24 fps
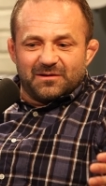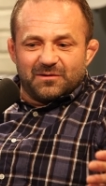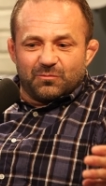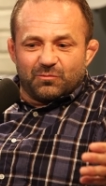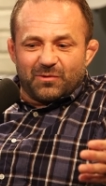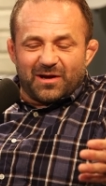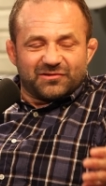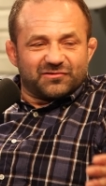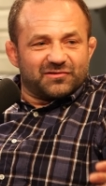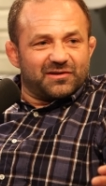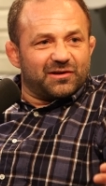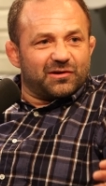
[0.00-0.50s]

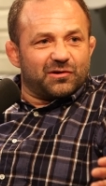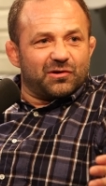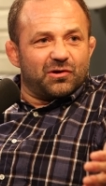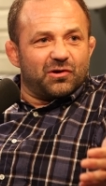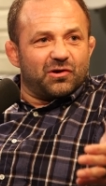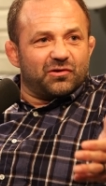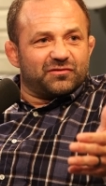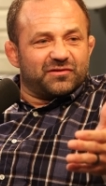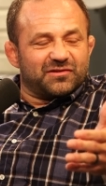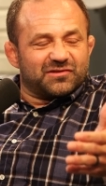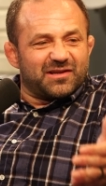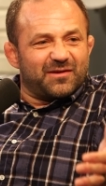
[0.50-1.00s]
wrestling
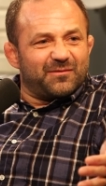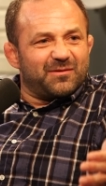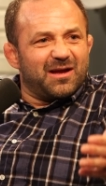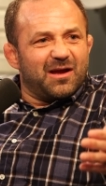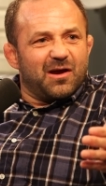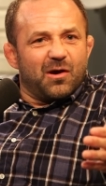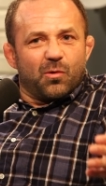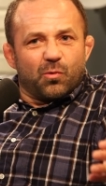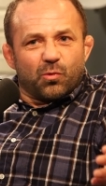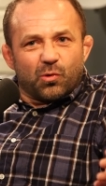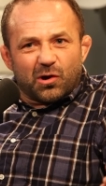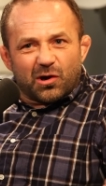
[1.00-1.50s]
girls and stuff
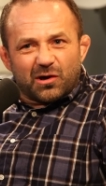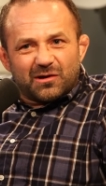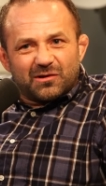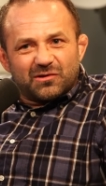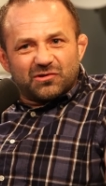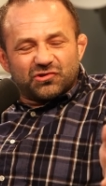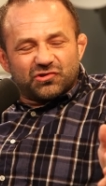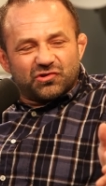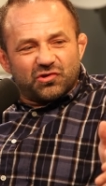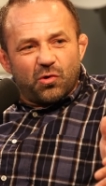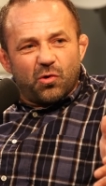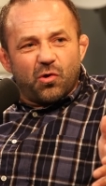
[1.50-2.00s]
work
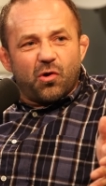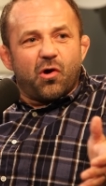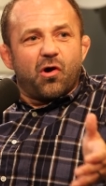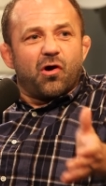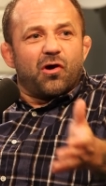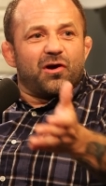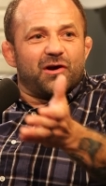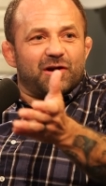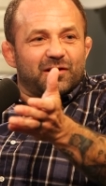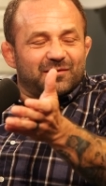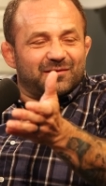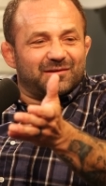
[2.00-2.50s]
so
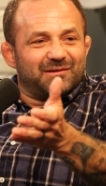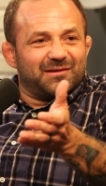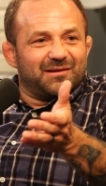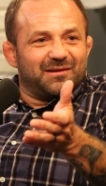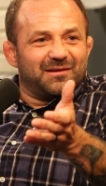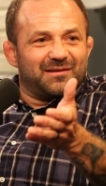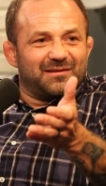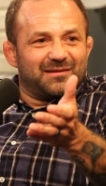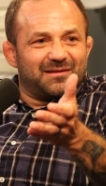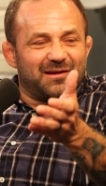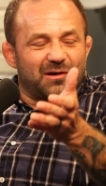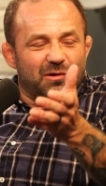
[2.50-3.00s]
hard
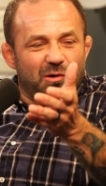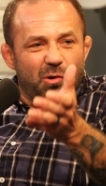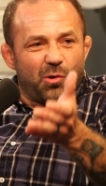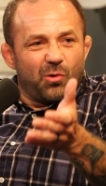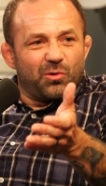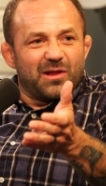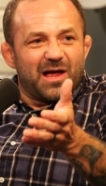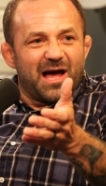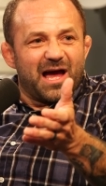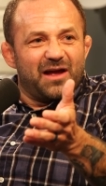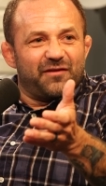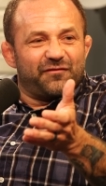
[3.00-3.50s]
their whole
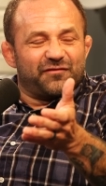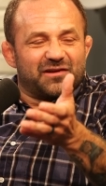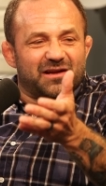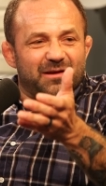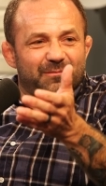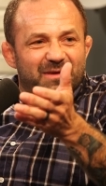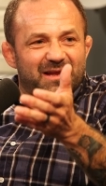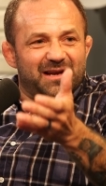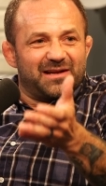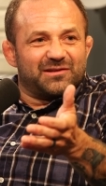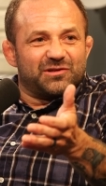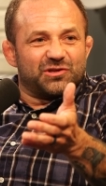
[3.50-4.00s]
life
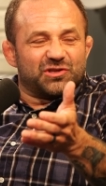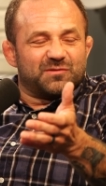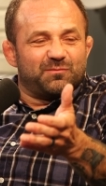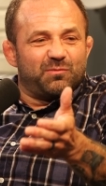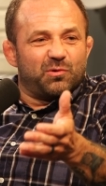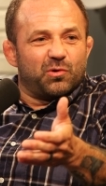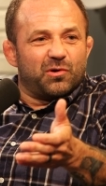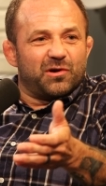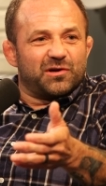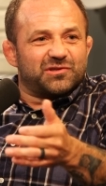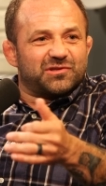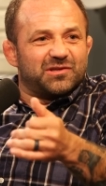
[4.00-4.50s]
committed to
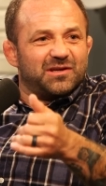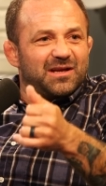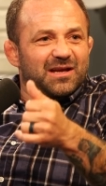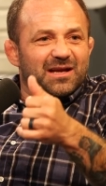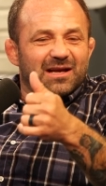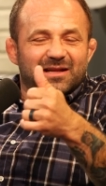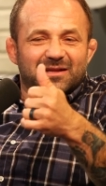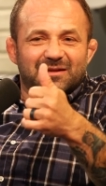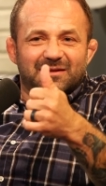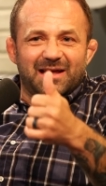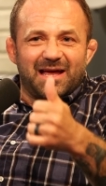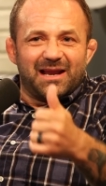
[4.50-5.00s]
sports
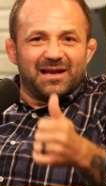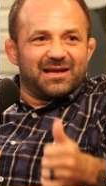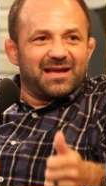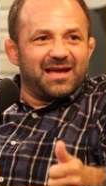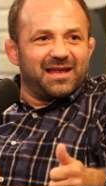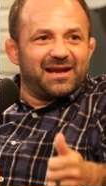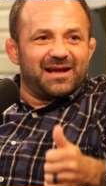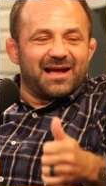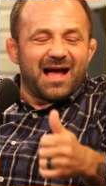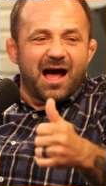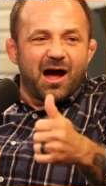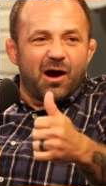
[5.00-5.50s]

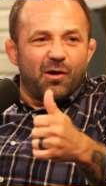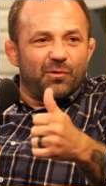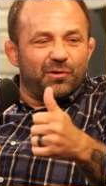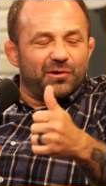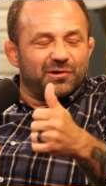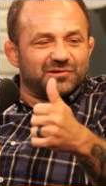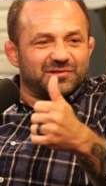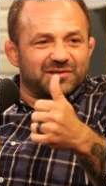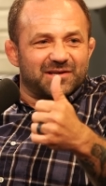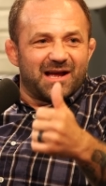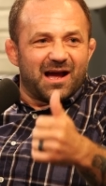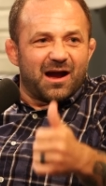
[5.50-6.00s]
dedicating
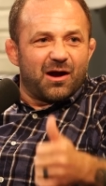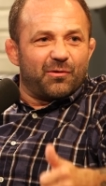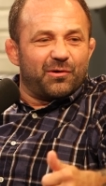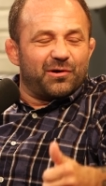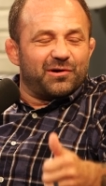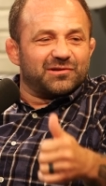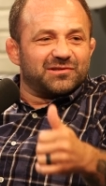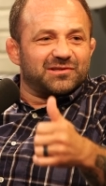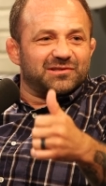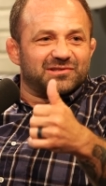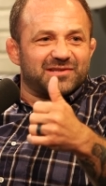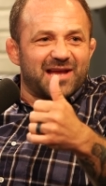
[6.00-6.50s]
hours and
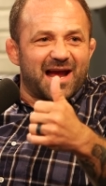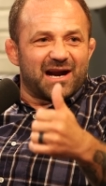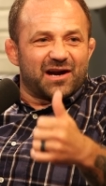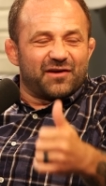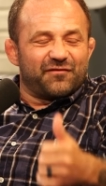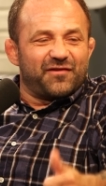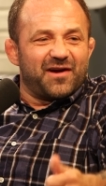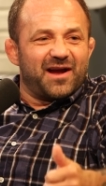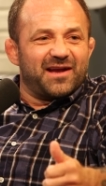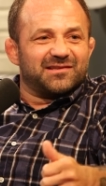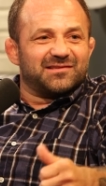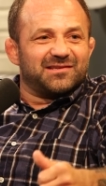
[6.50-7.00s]
hours and
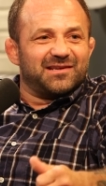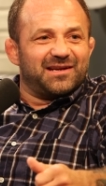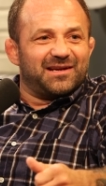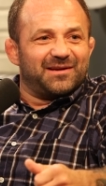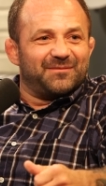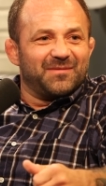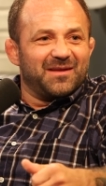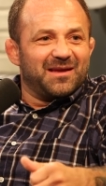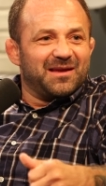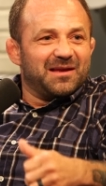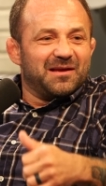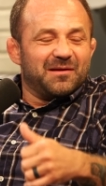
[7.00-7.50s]
sacrificing
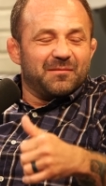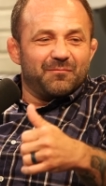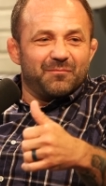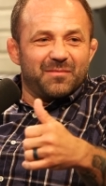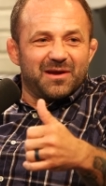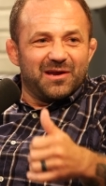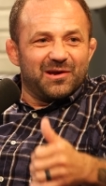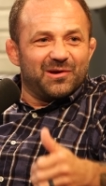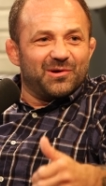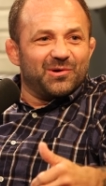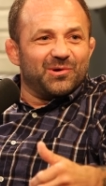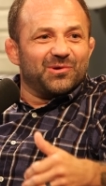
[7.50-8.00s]

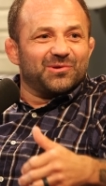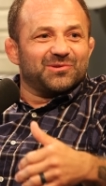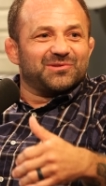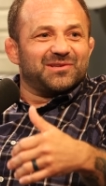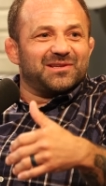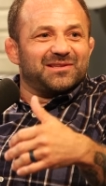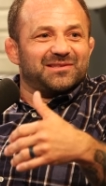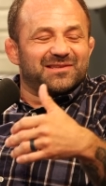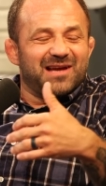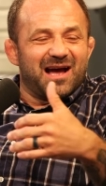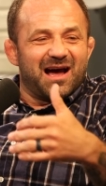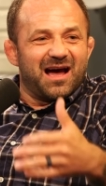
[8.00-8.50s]
meals
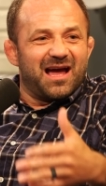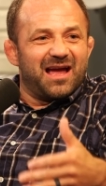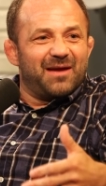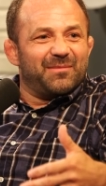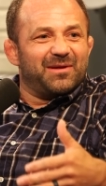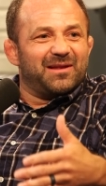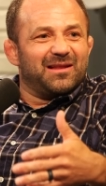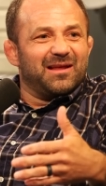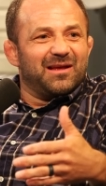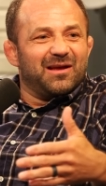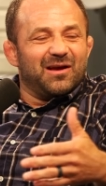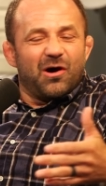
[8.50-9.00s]
and time
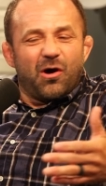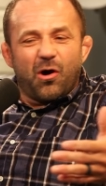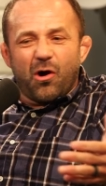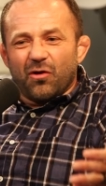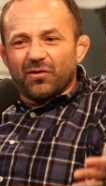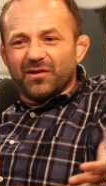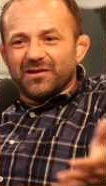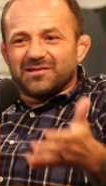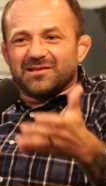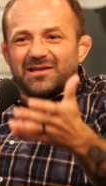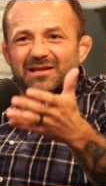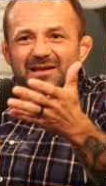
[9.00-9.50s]
and all
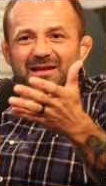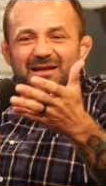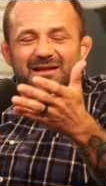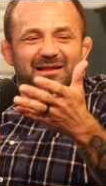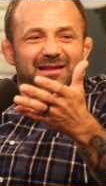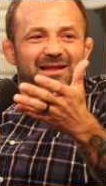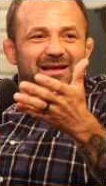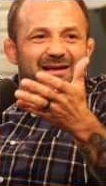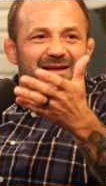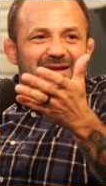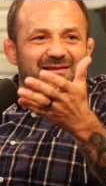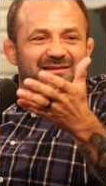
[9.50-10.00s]
this and
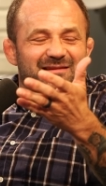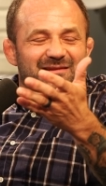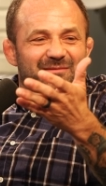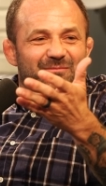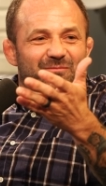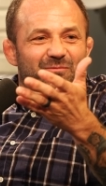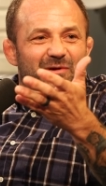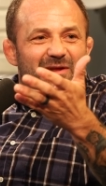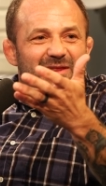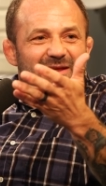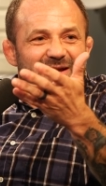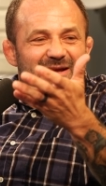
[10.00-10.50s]
they get to
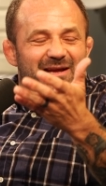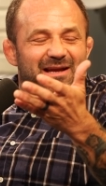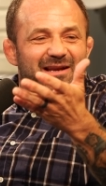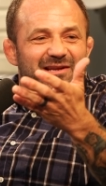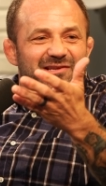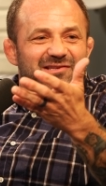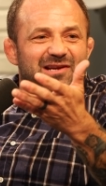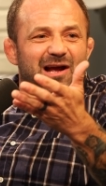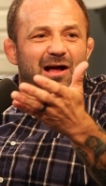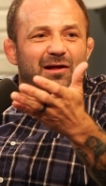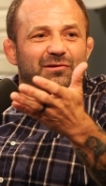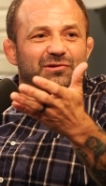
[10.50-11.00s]
where they could get a
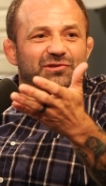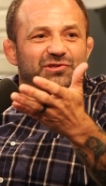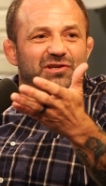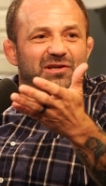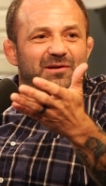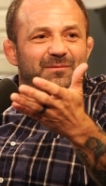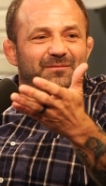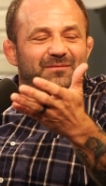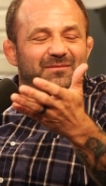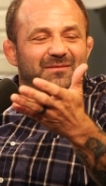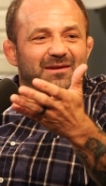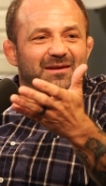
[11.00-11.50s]

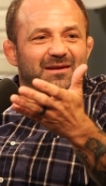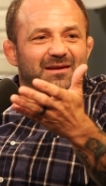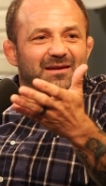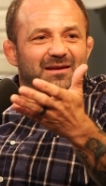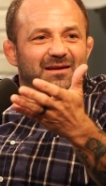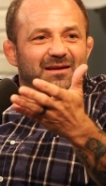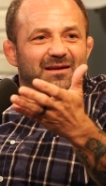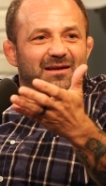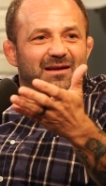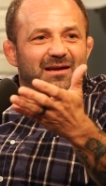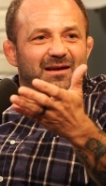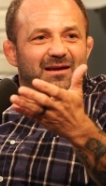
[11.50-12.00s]
scholarship
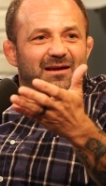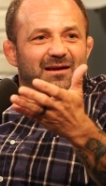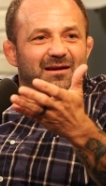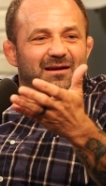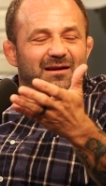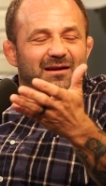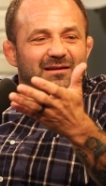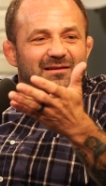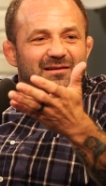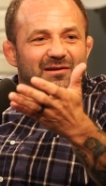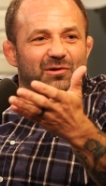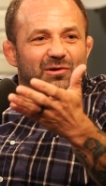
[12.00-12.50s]

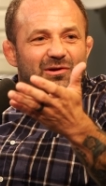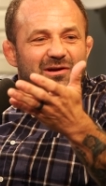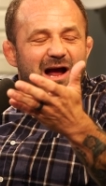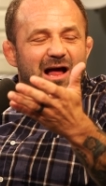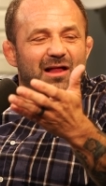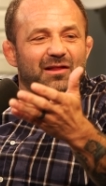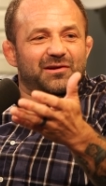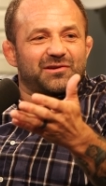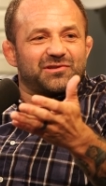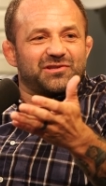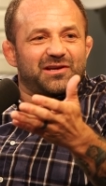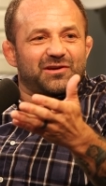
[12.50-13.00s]
eh, to go to
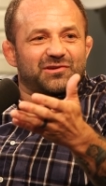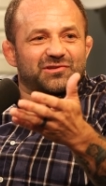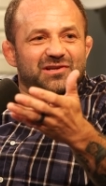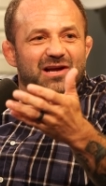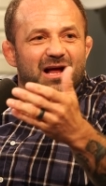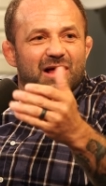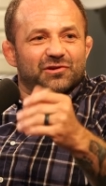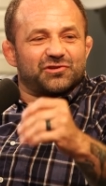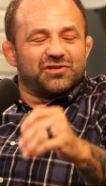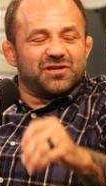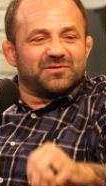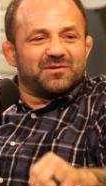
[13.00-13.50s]
college and their
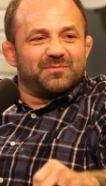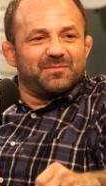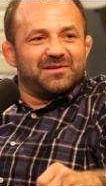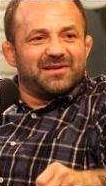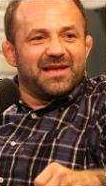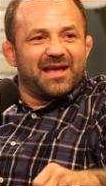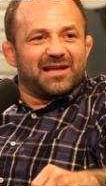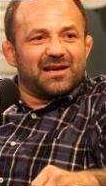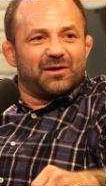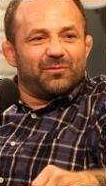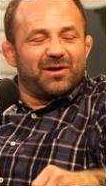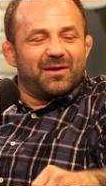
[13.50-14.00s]
scholarships would be
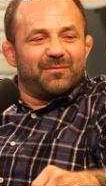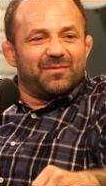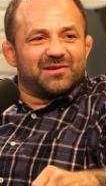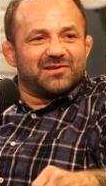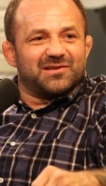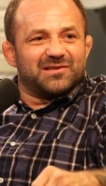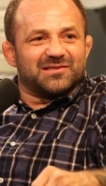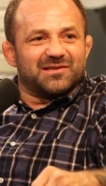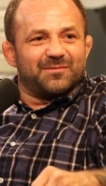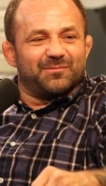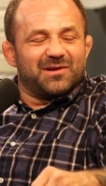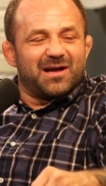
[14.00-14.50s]
taken away
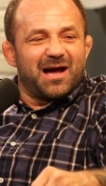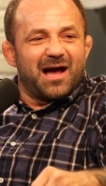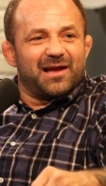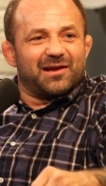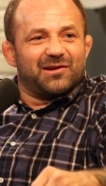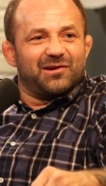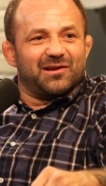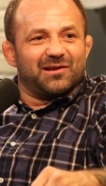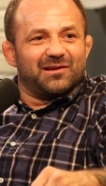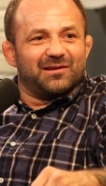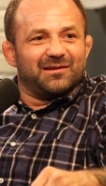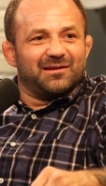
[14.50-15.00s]
because some guy
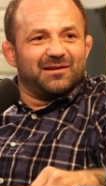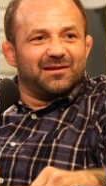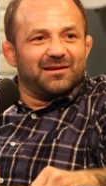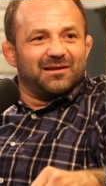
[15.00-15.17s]
couldn't